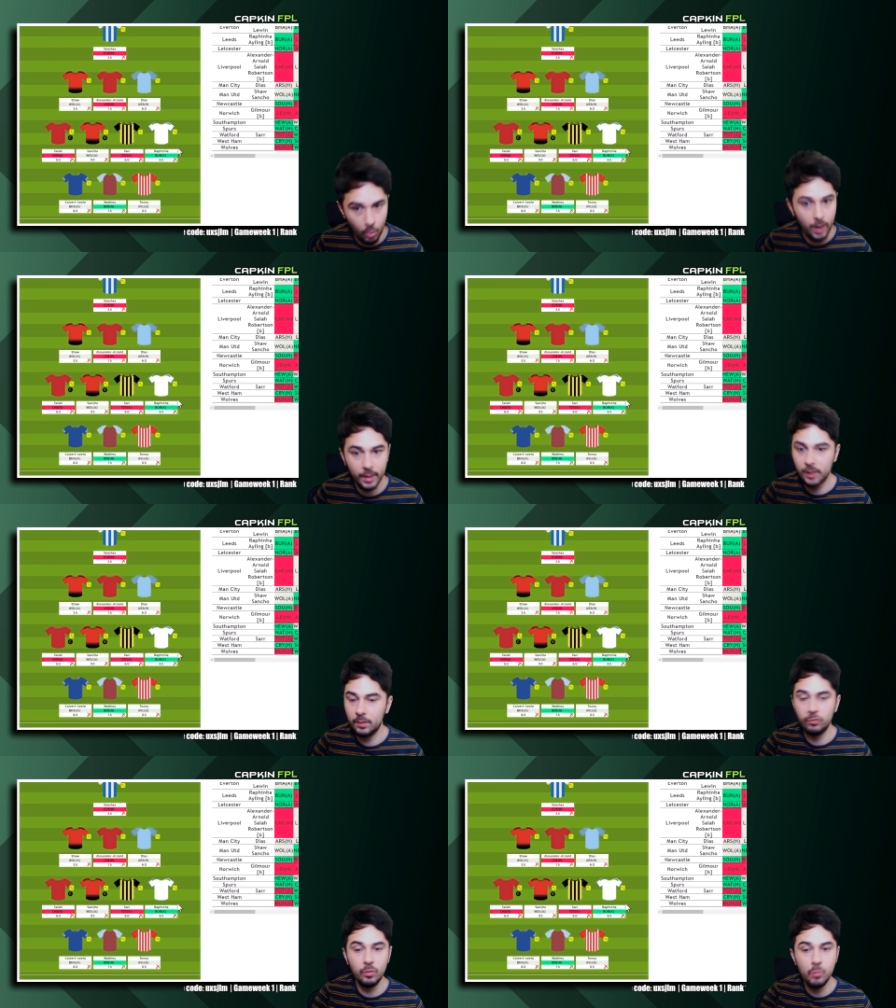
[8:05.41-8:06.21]
Or I
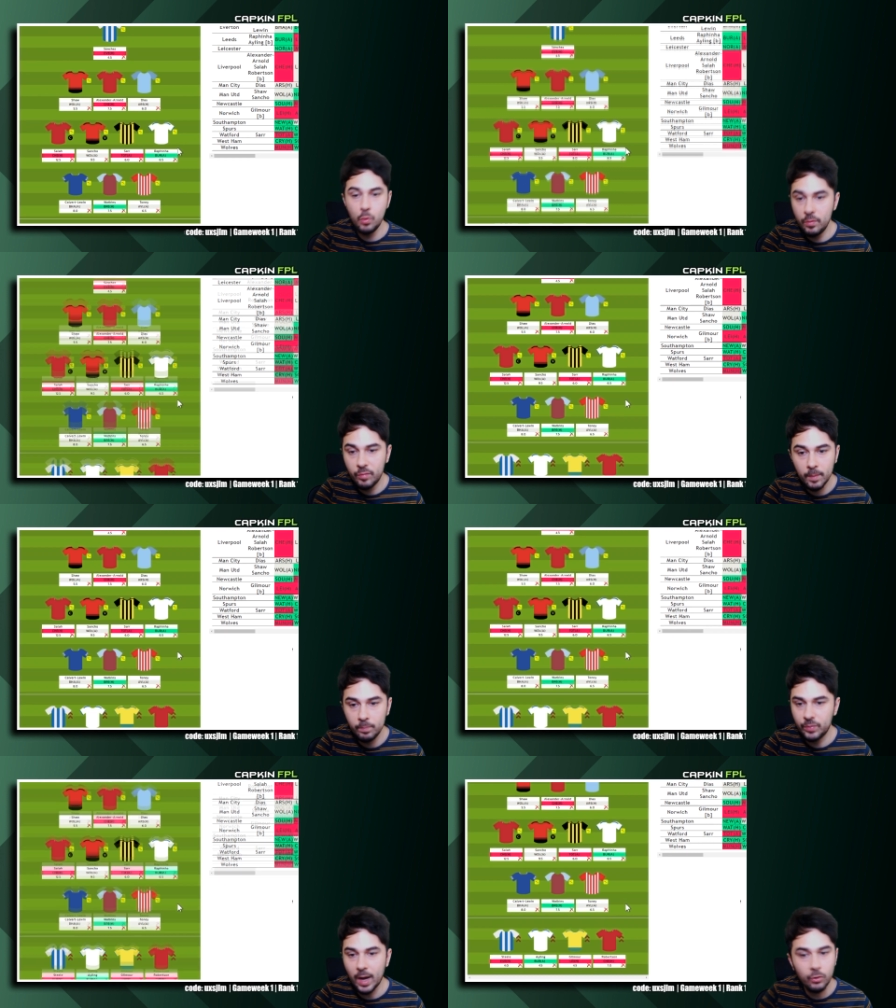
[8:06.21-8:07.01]
can remove
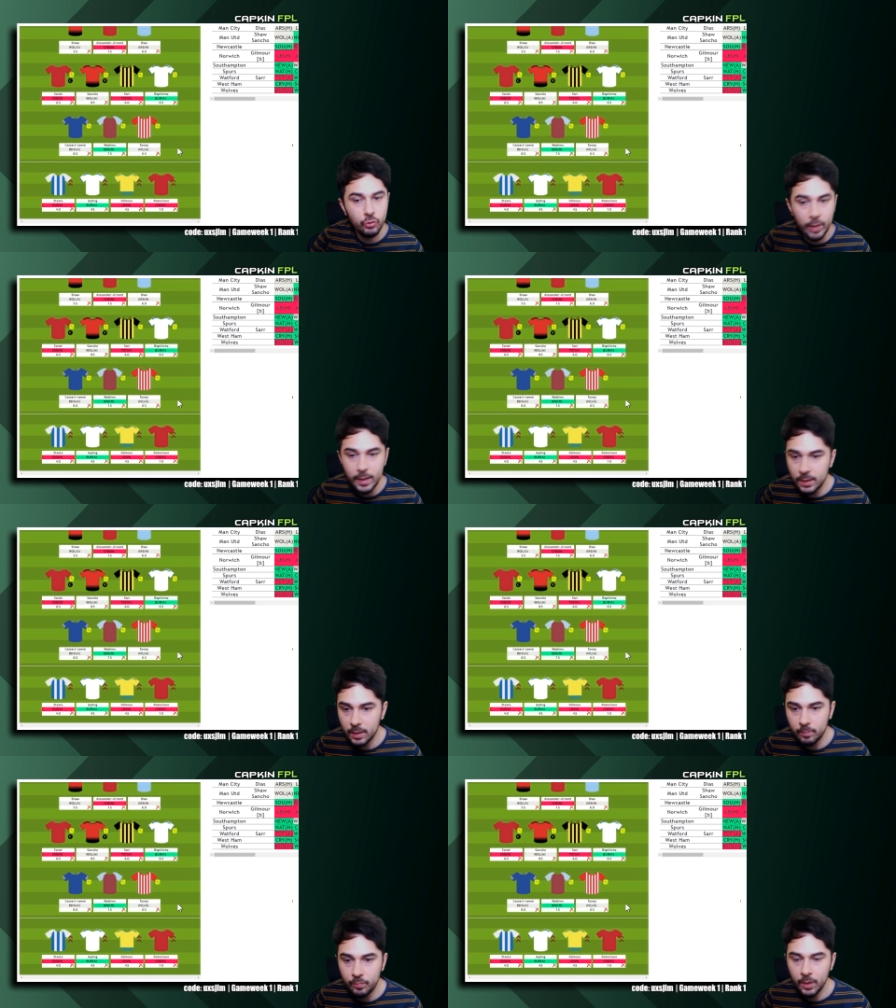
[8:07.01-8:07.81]
him, downgrade
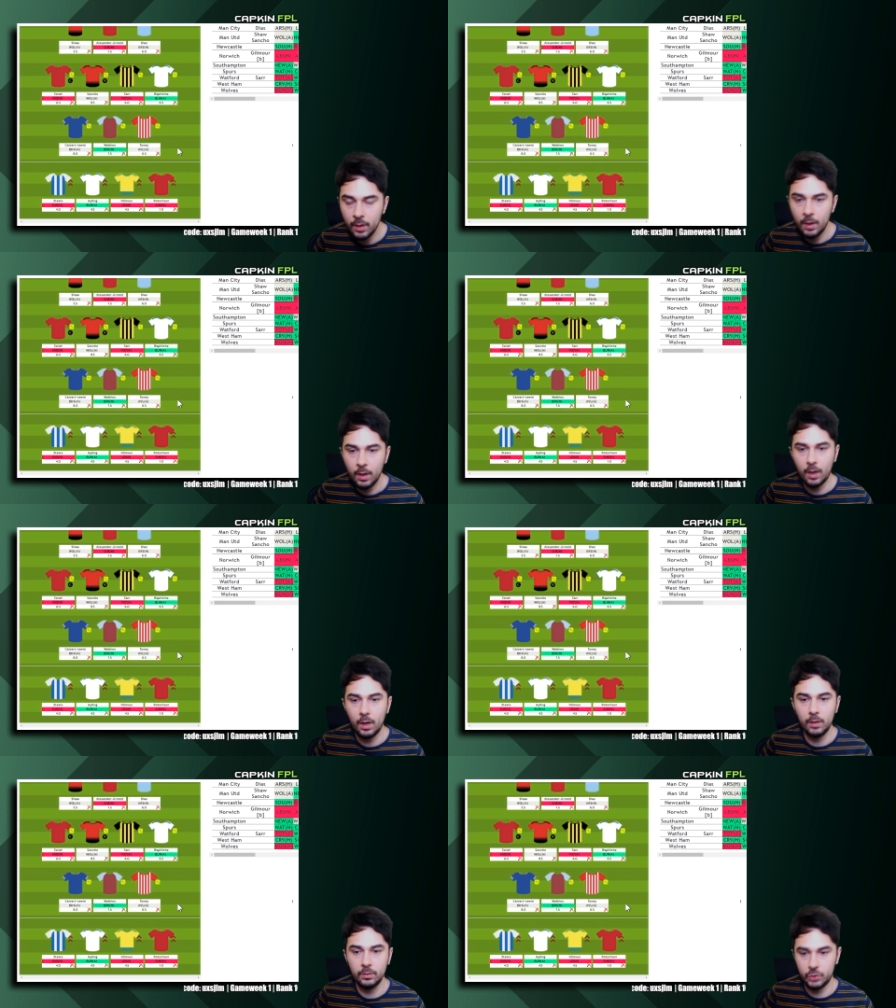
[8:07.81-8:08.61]
him
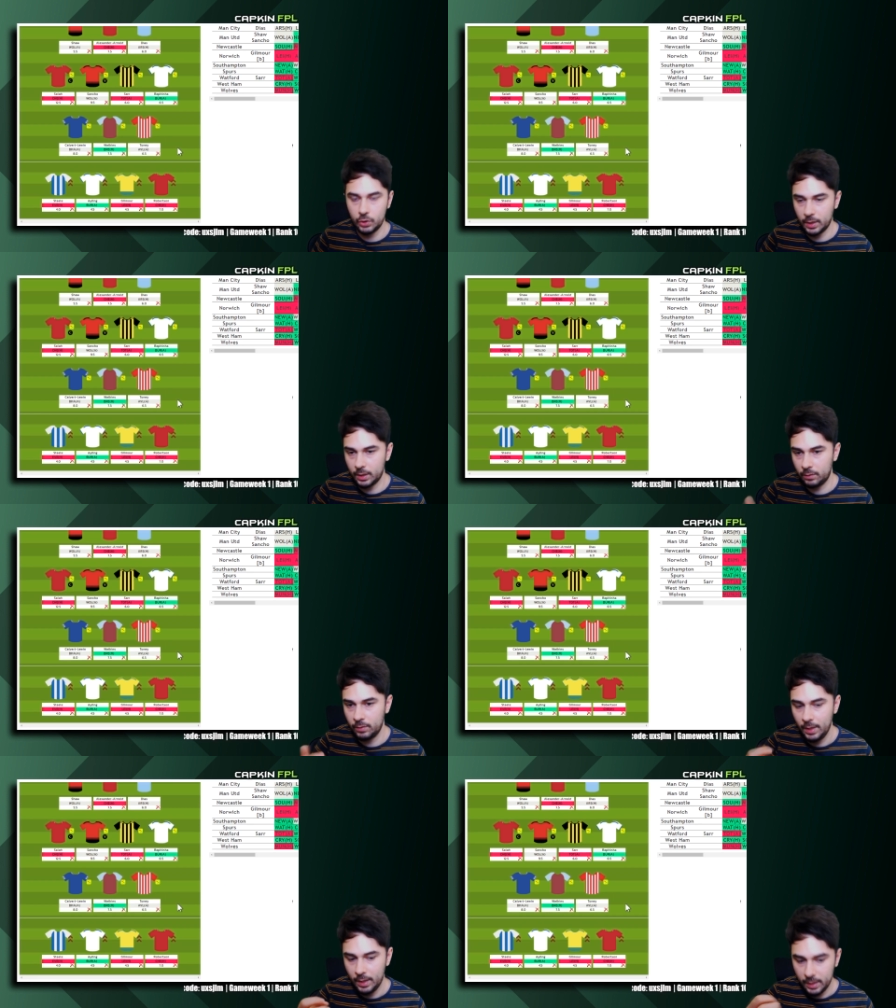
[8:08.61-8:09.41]
uh, to kind of
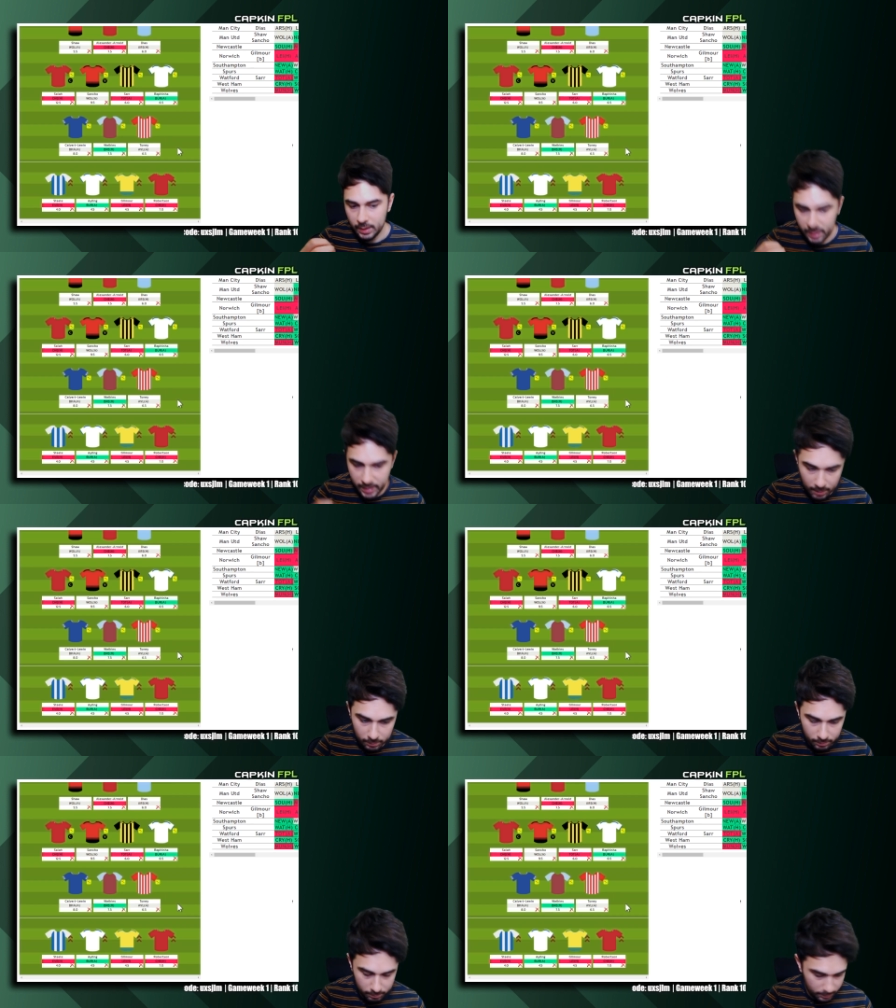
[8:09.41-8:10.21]
get
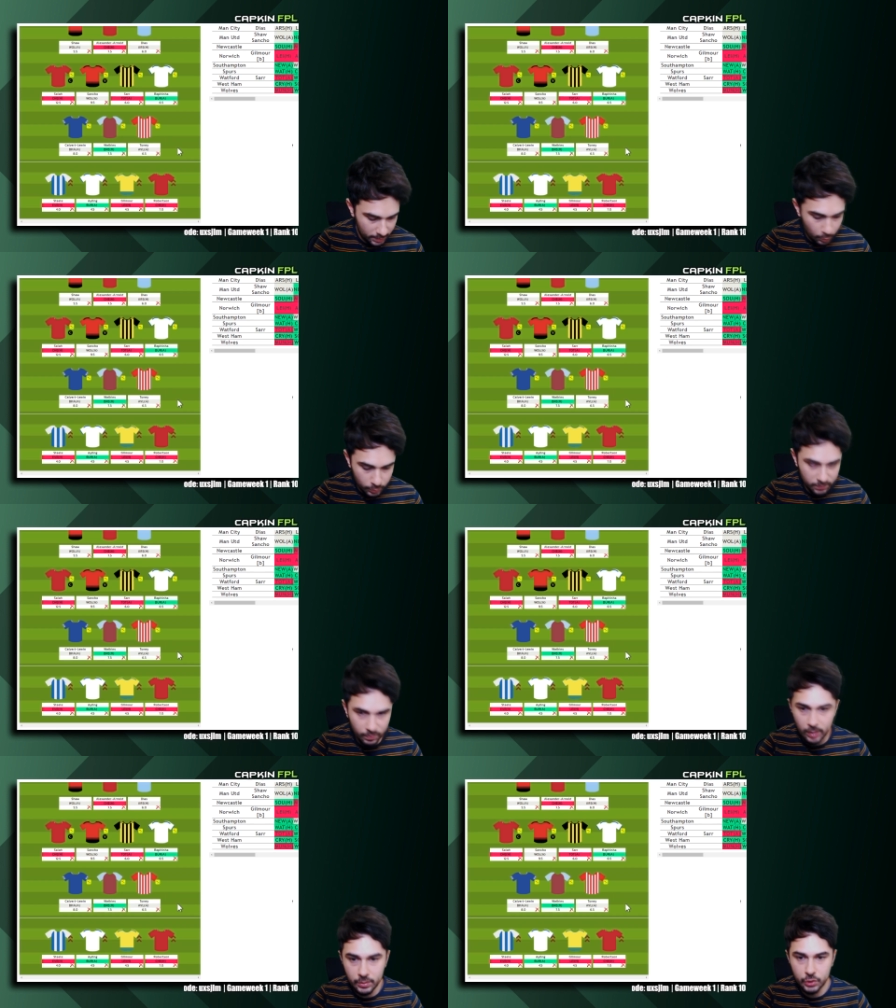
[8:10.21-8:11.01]
me those
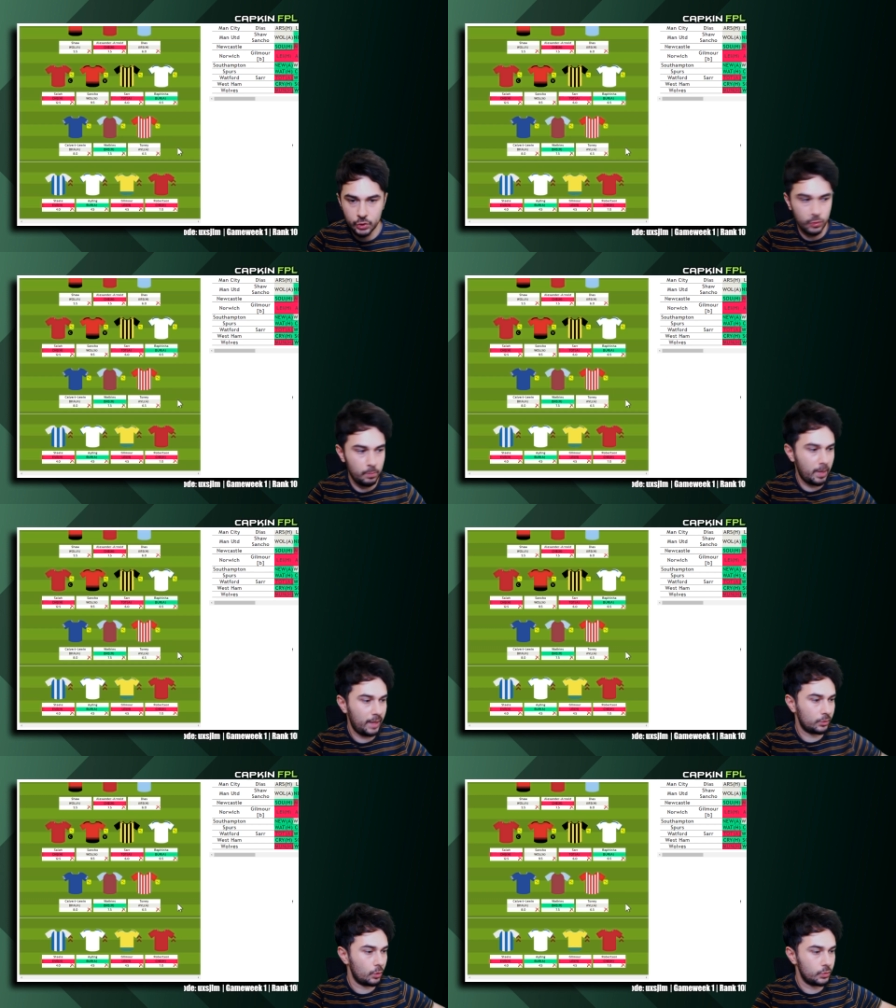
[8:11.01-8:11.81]
funds to
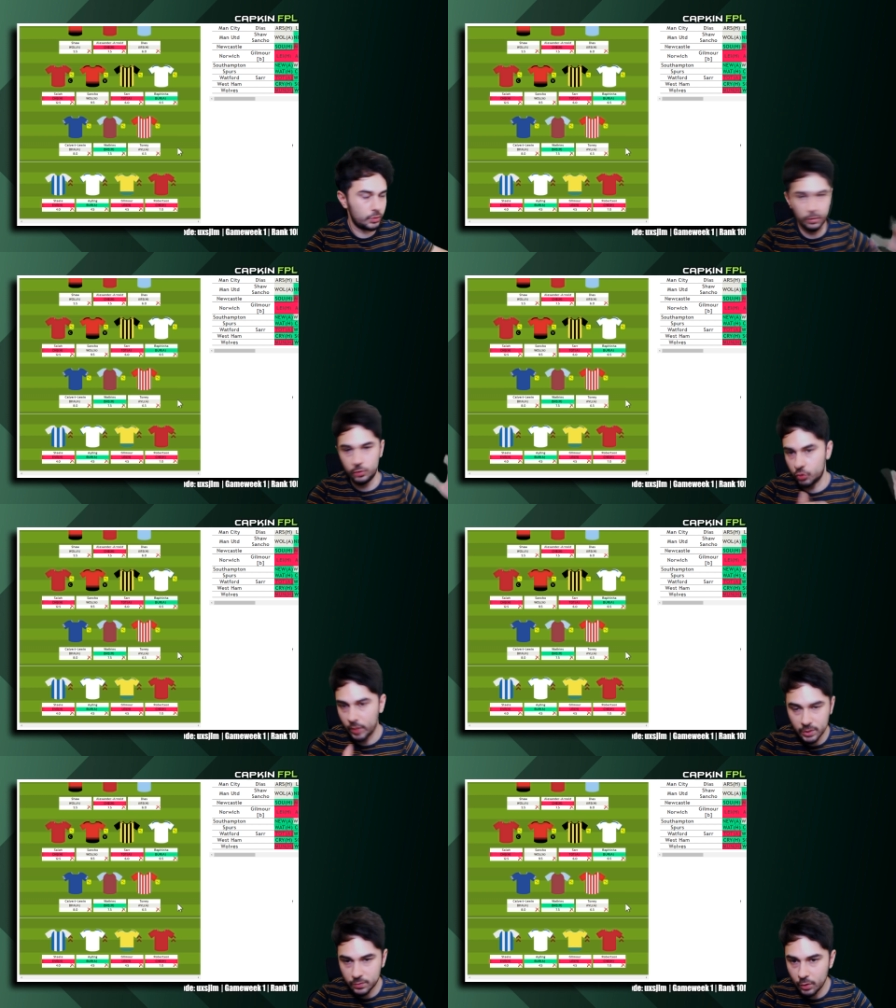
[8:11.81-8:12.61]
make those uh,
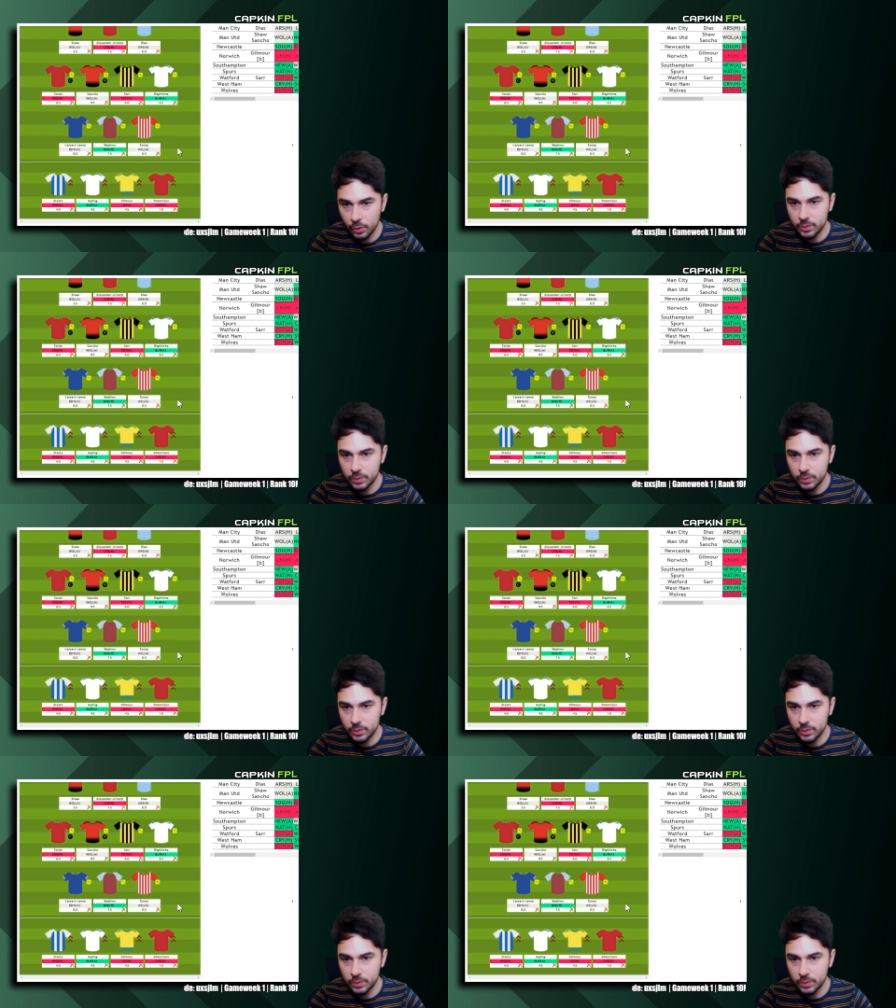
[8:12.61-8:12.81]
transfers